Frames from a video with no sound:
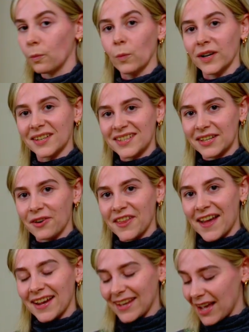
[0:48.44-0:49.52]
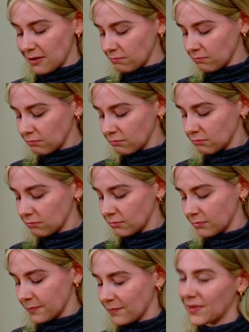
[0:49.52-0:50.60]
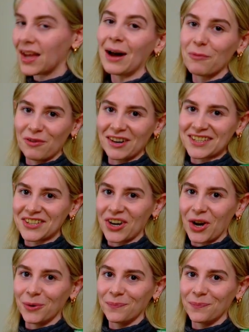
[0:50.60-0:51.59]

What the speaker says: We're going to zero that again, and we're ready to go.